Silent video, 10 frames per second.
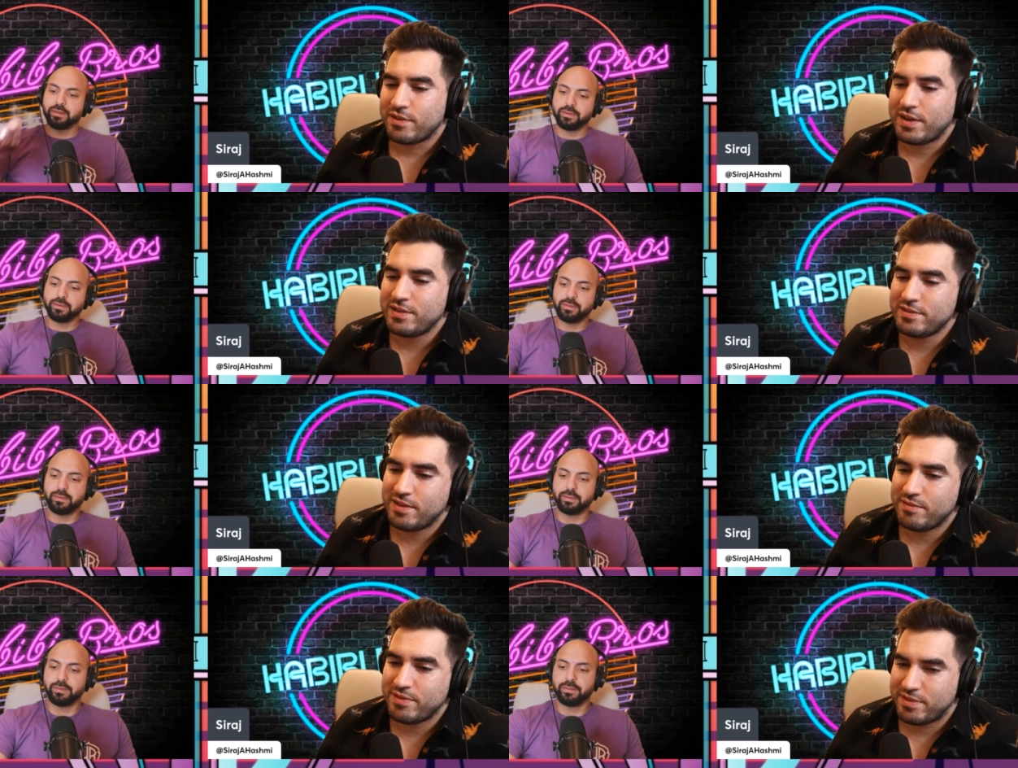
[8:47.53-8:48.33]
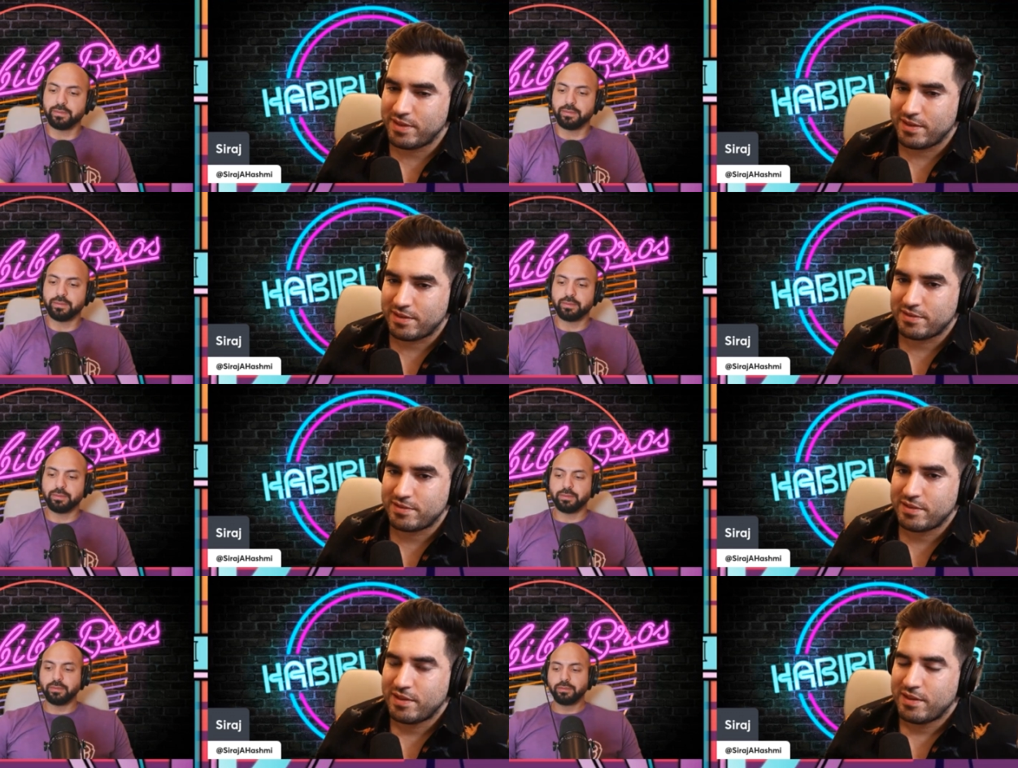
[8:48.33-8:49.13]
Speaker 1: grand scheme of
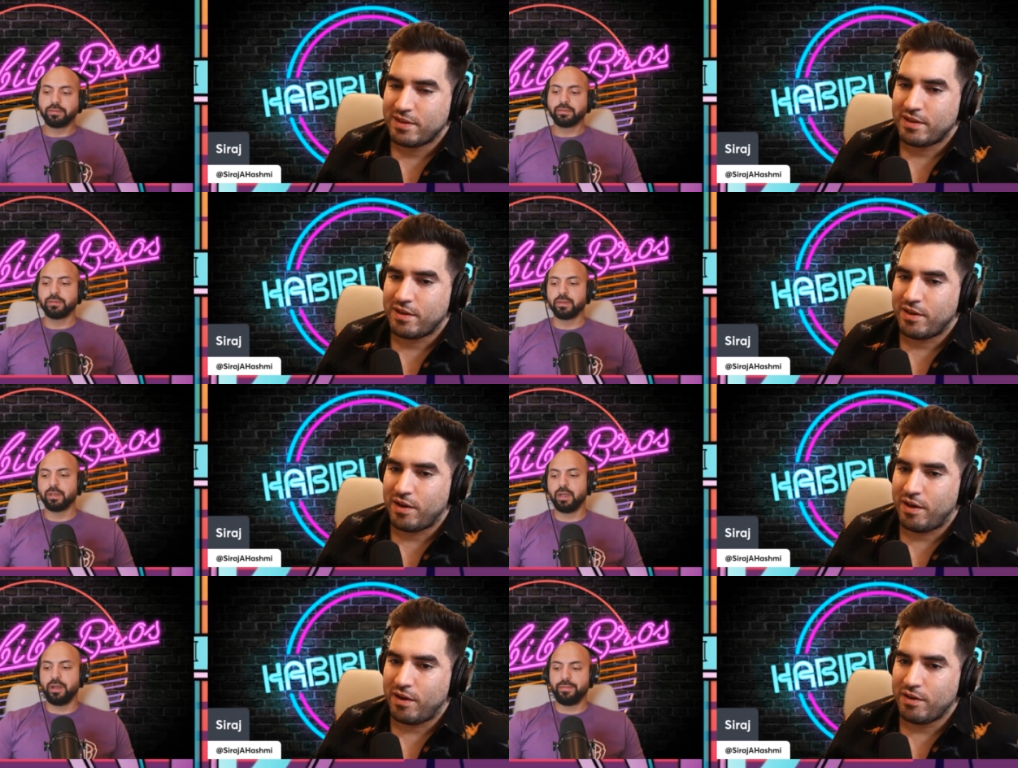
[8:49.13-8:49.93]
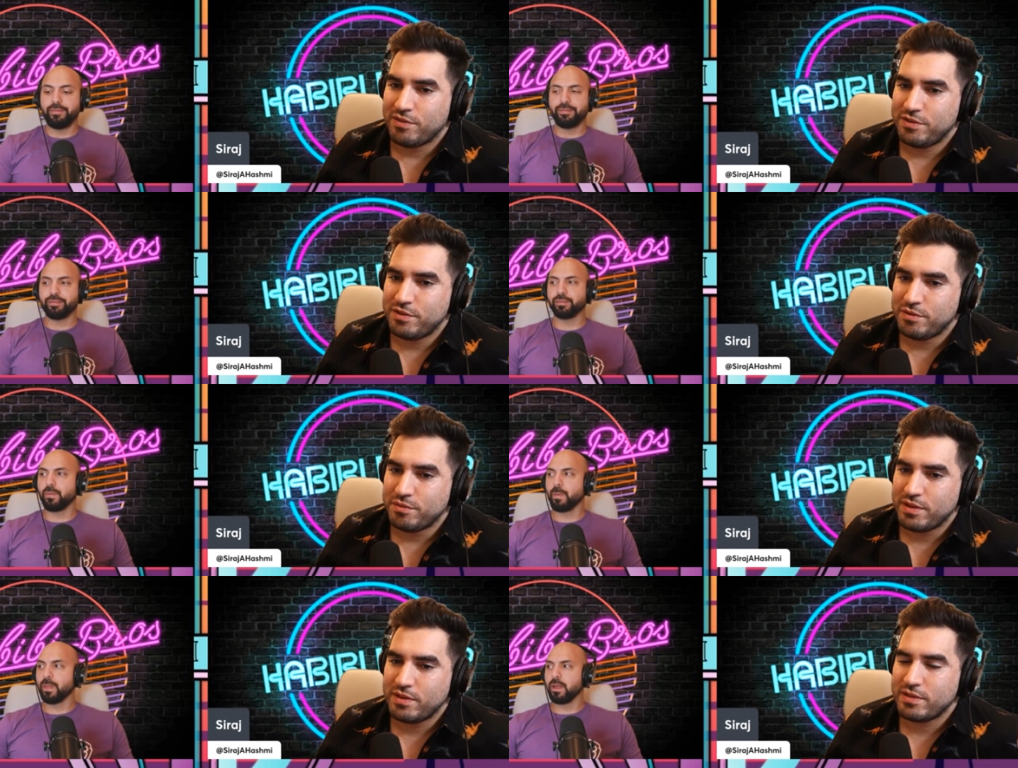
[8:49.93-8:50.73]
things, uh, do
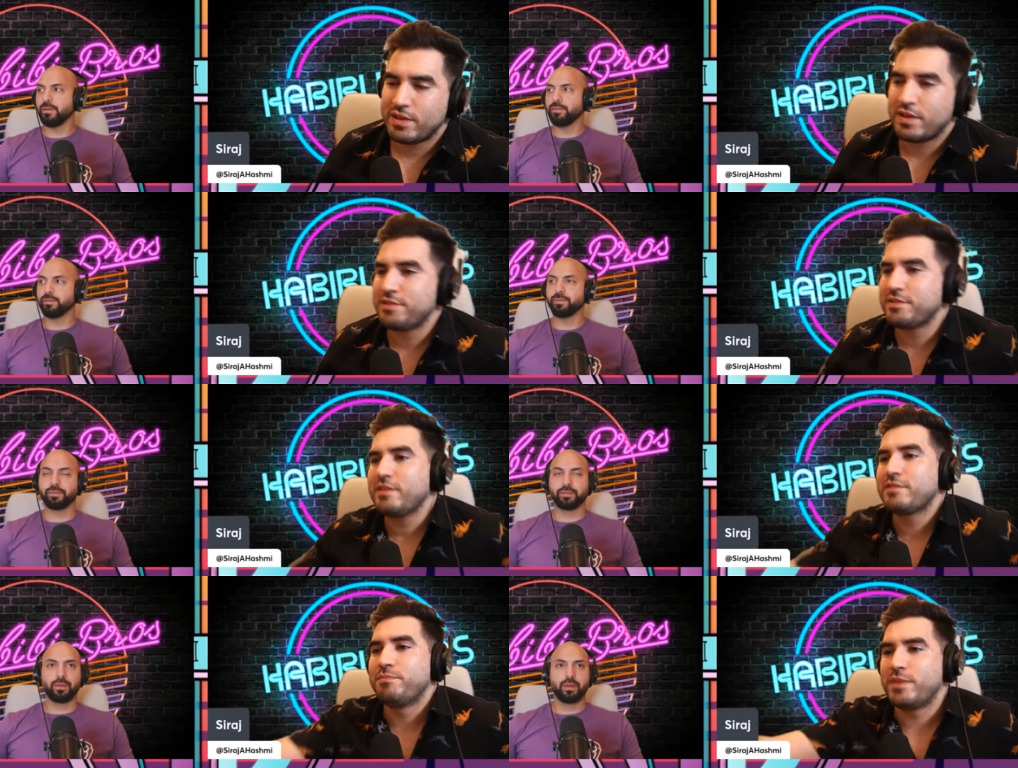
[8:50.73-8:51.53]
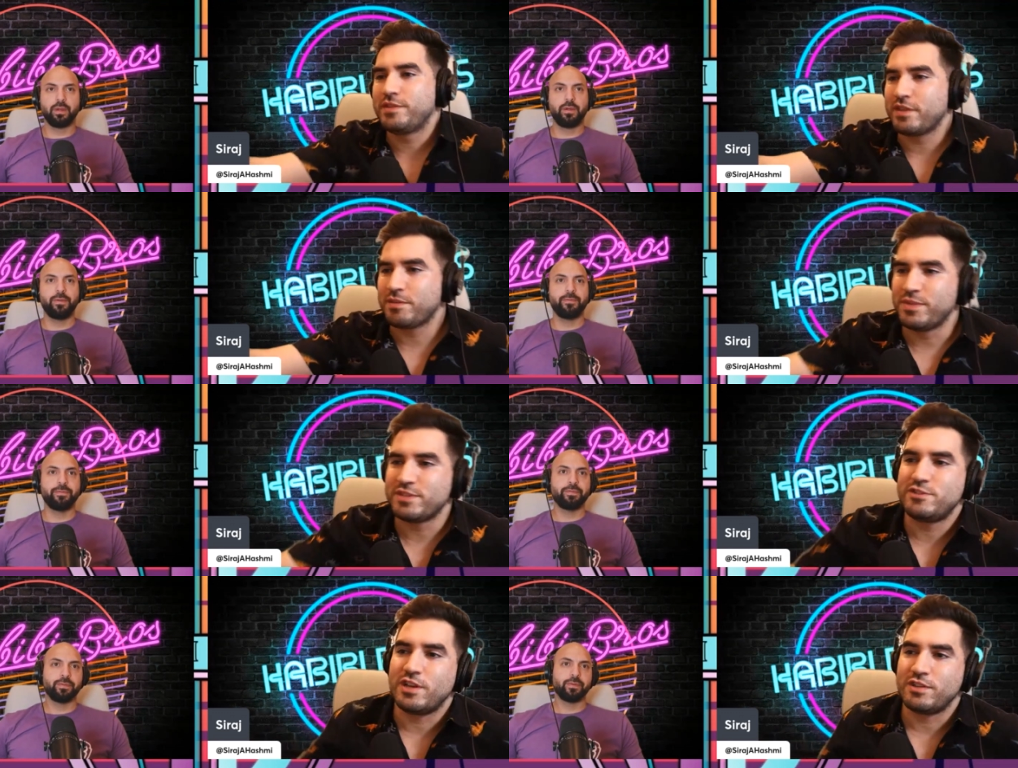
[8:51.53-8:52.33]
you really like it's like it's like
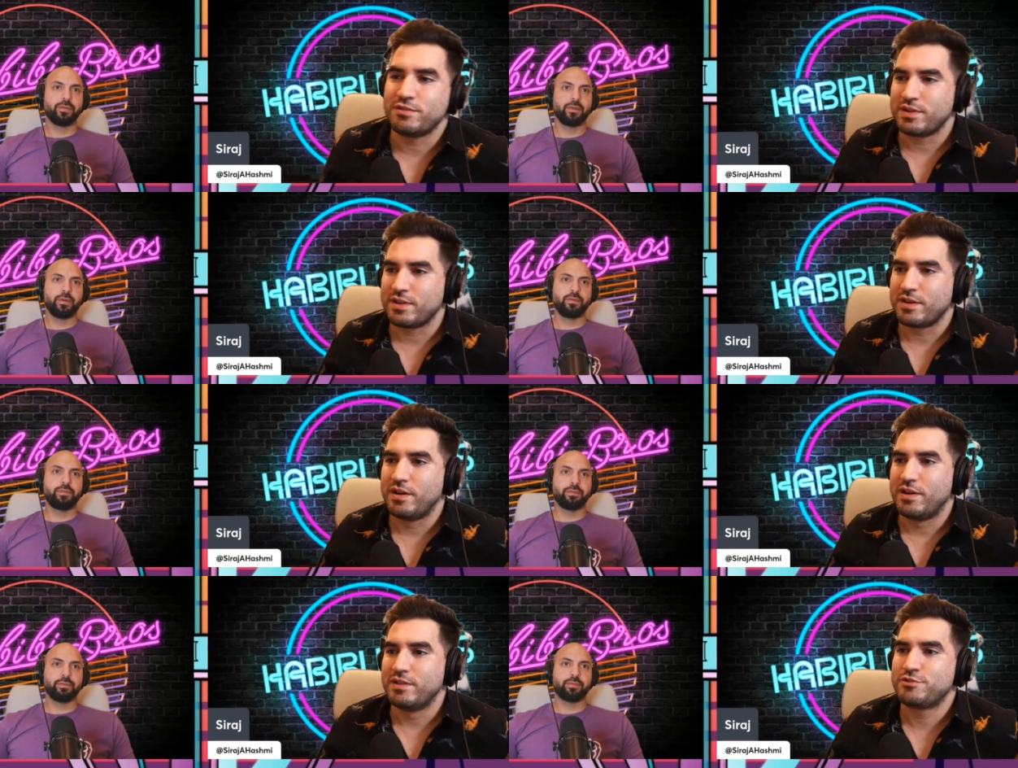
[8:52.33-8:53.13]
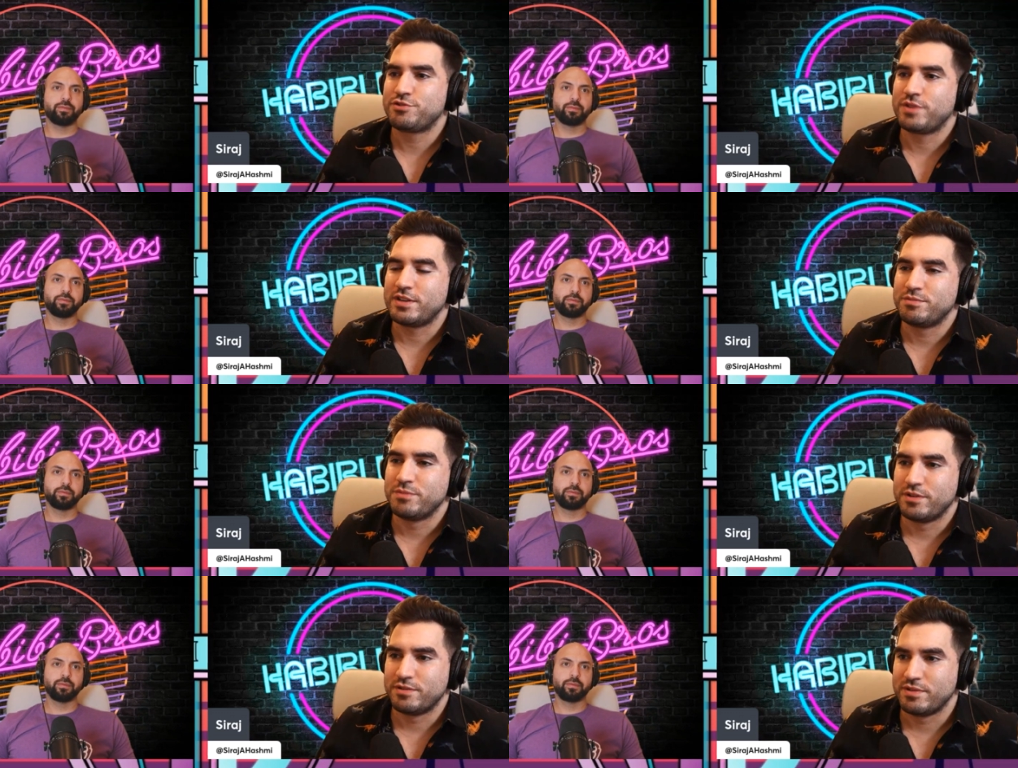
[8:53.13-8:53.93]
misgendering a trans
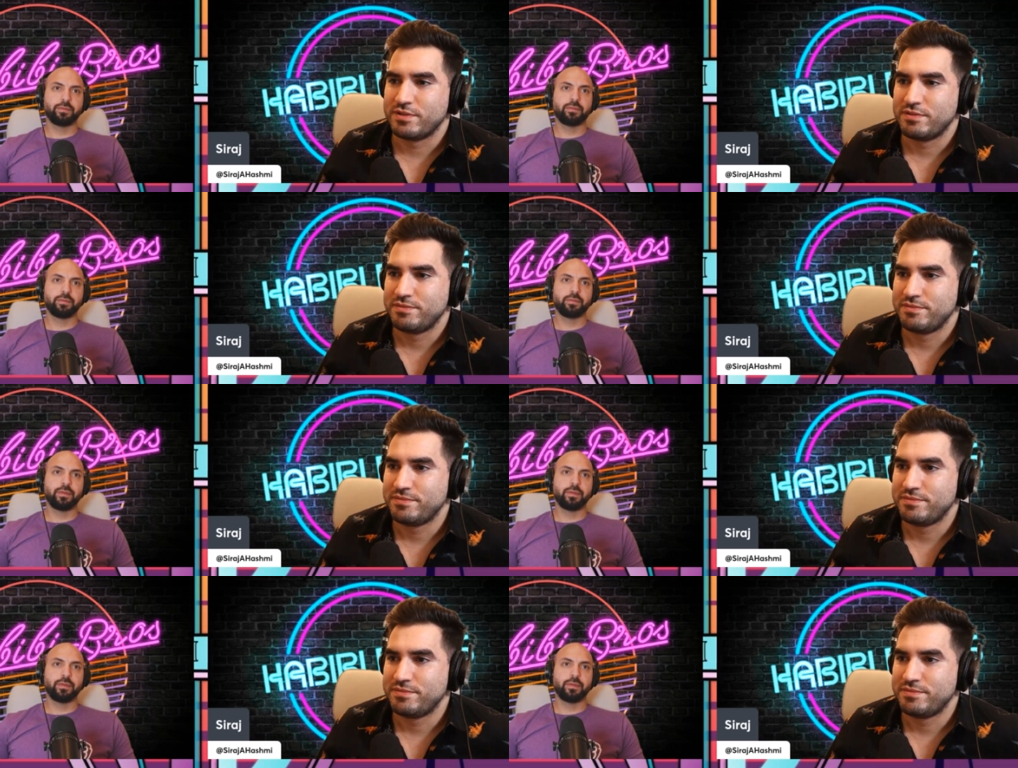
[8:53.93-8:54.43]
murderer?